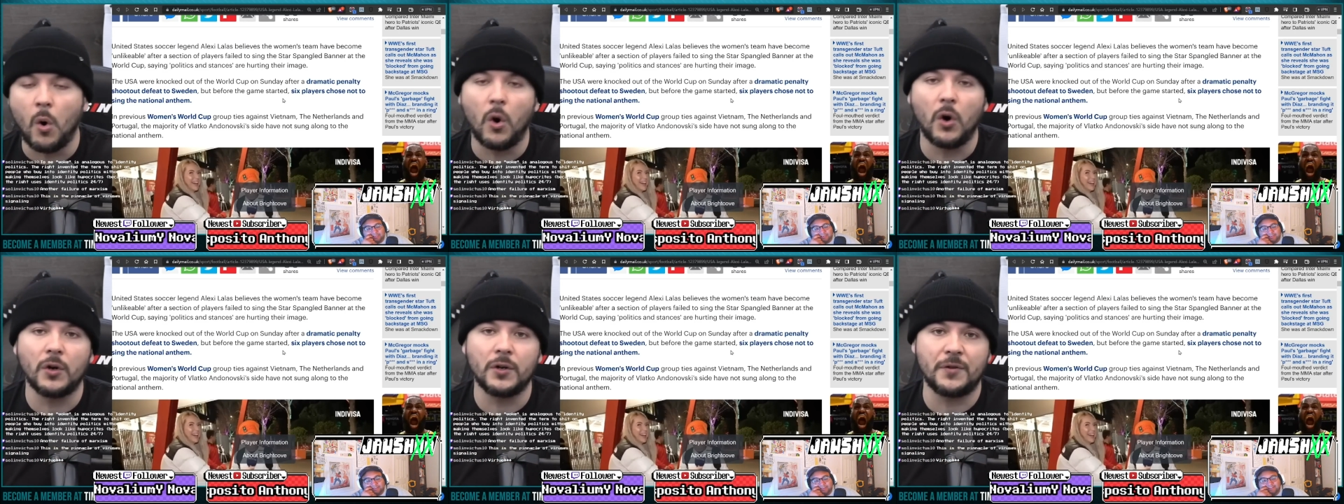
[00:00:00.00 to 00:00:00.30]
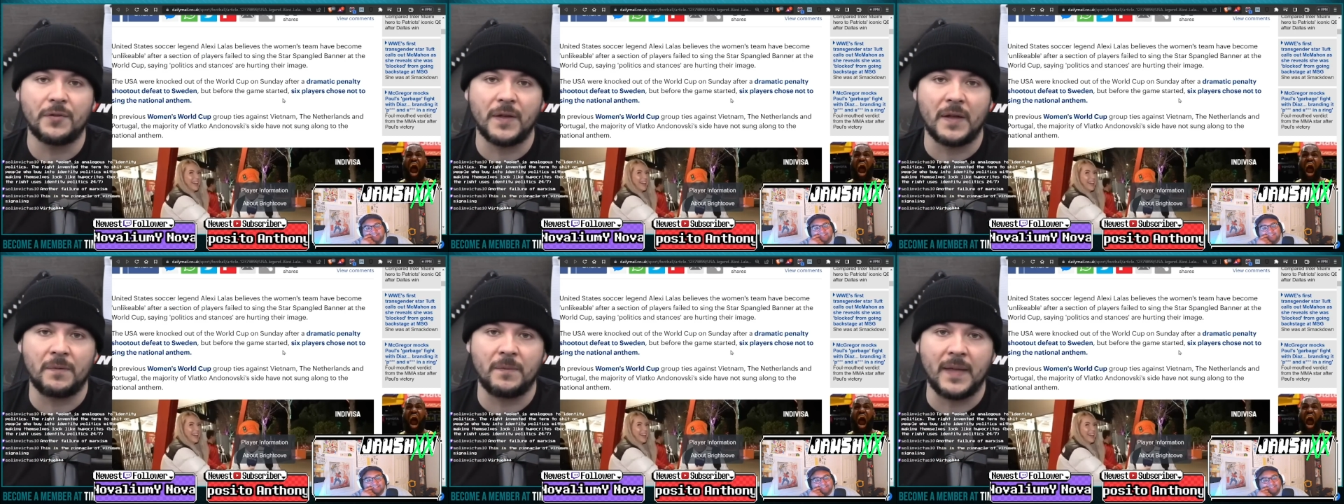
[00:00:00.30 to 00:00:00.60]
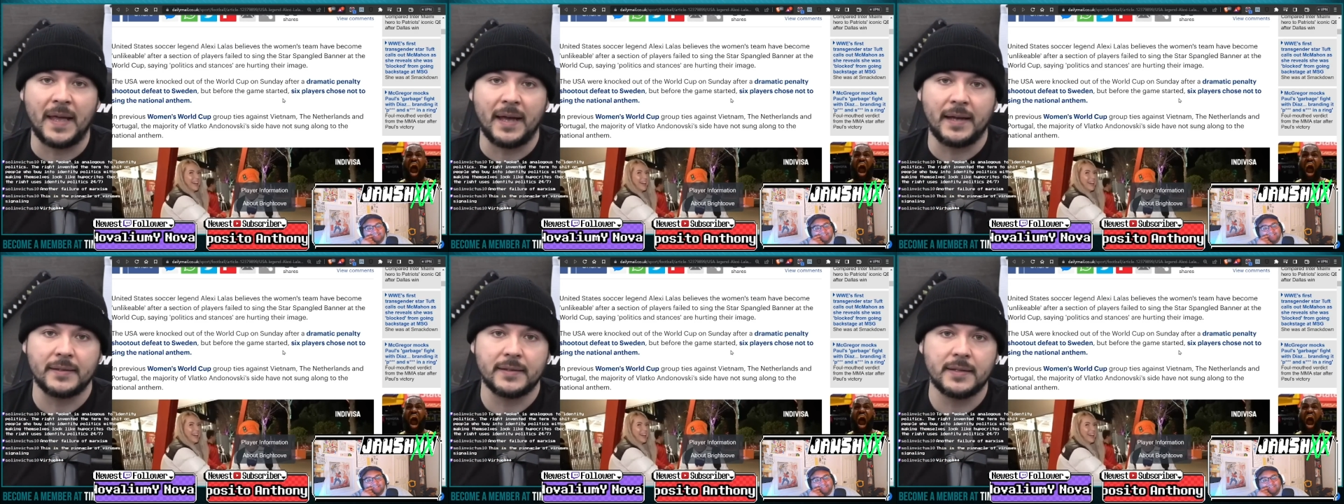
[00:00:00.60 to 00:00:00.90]
more than
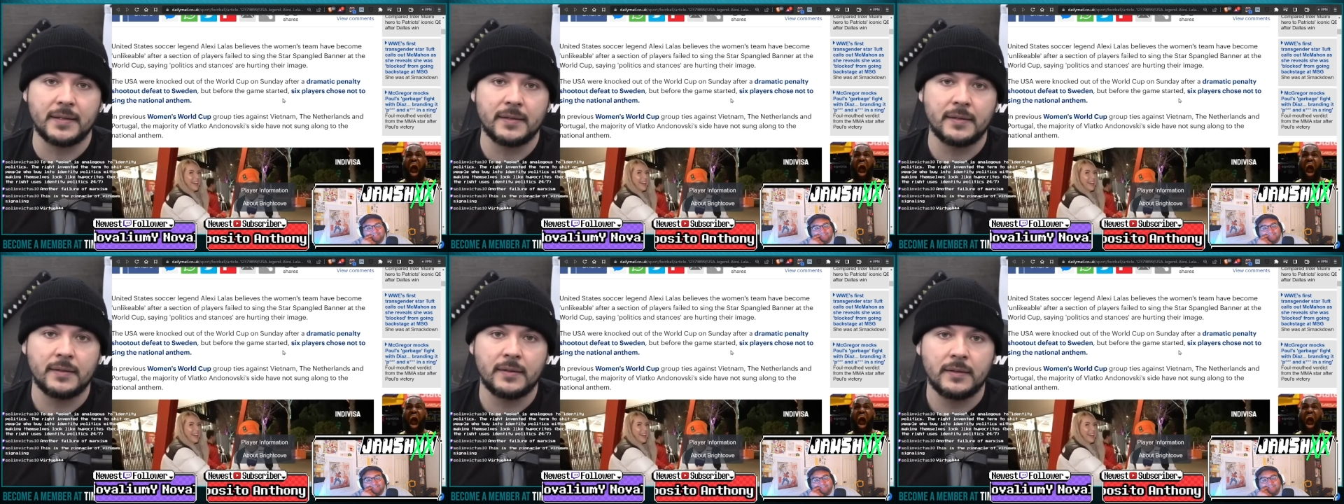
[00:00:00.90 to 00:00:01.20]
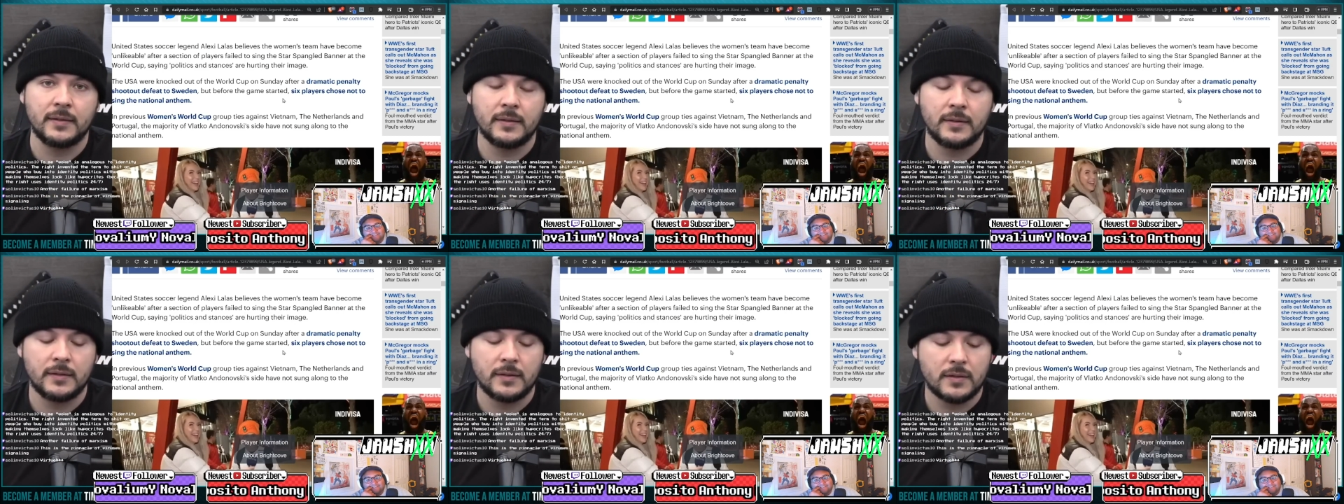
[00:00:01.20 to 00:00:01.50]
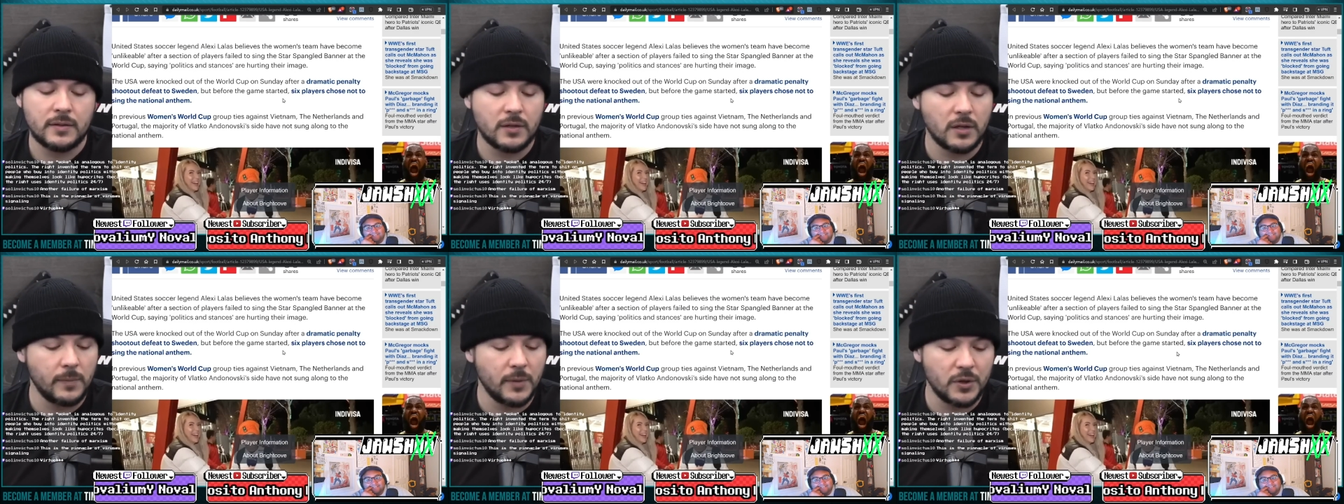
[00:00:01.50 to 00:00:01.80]
that.
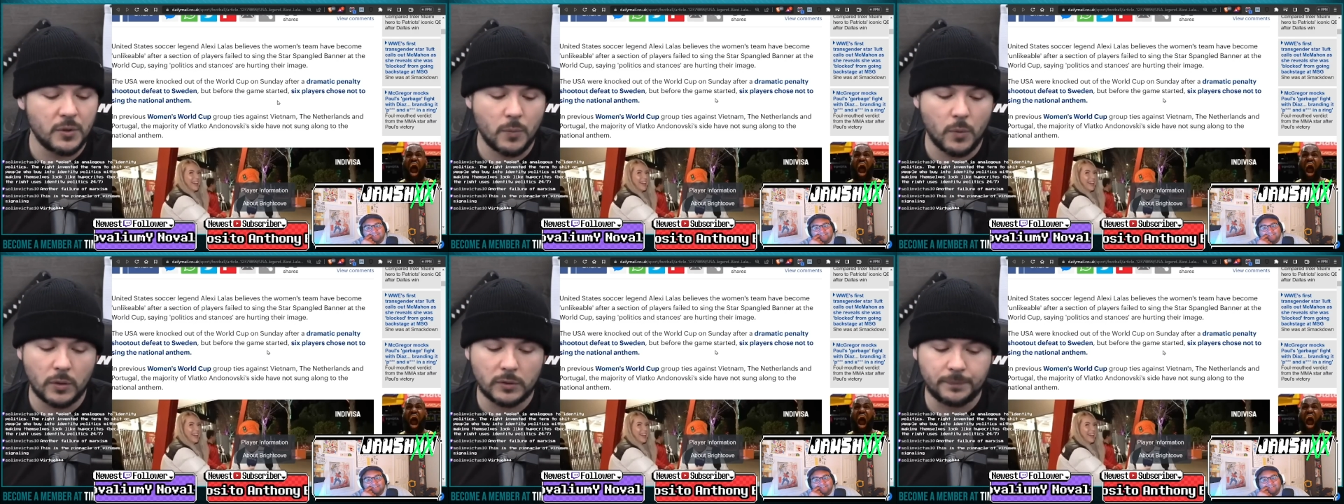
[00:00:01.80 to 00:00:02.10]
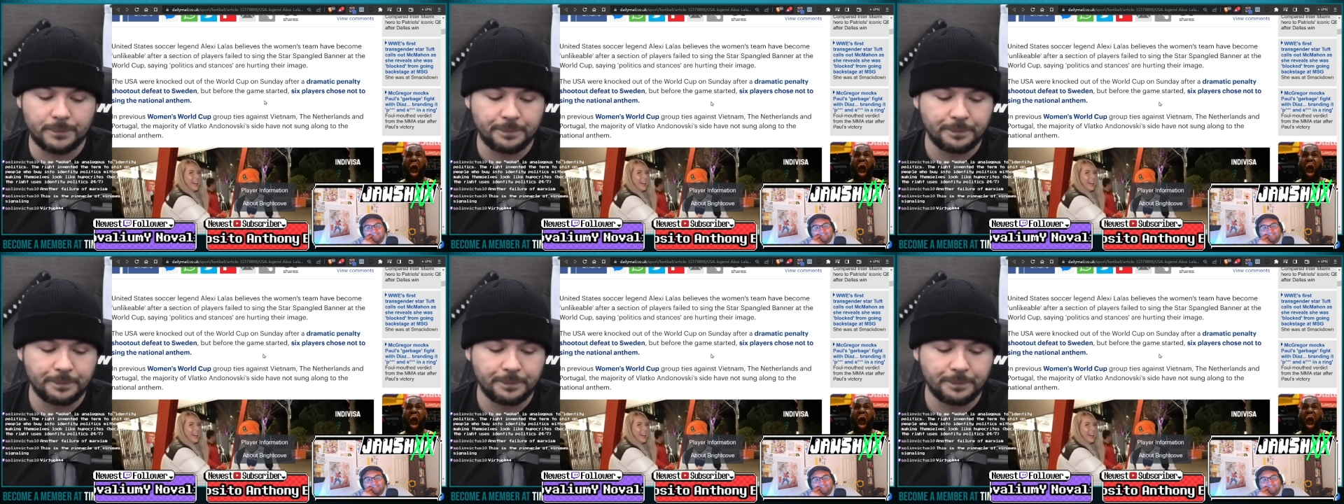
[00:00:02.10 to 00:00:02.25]
So much more.